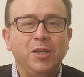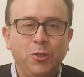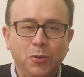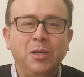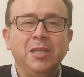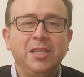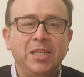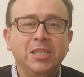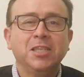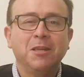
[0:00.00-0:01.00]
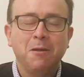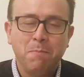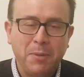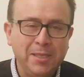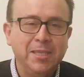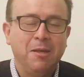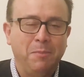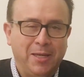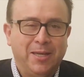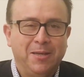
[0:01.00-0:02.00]
during this
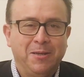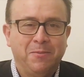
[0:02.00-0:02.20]
pandemic?